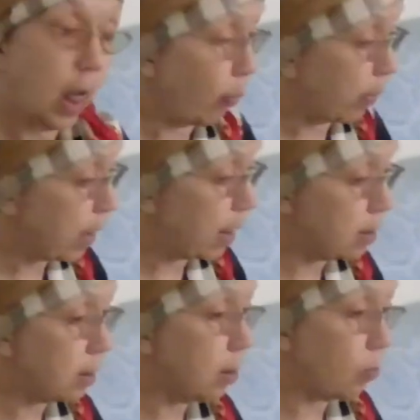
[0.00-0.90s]
And when they
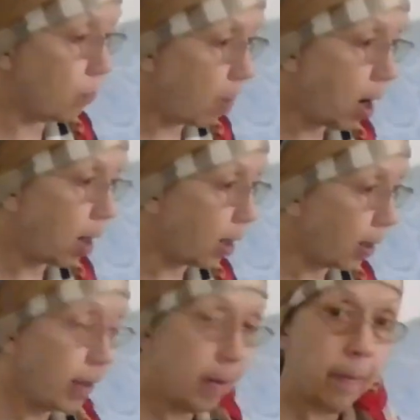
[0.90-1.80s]
did
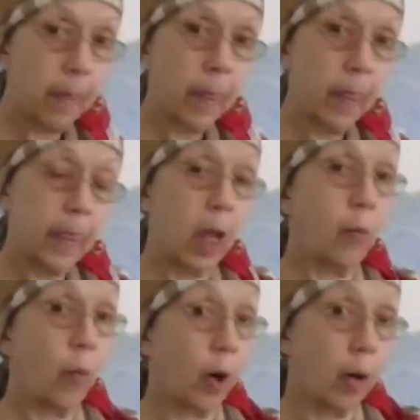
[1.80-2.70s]
wrong, they
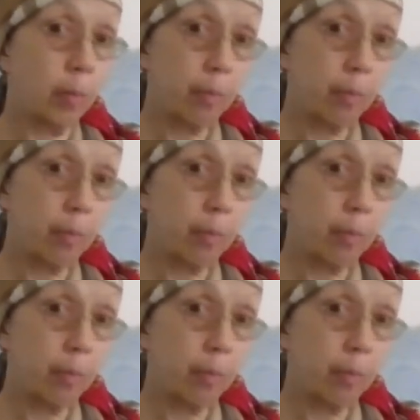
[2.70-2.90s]
were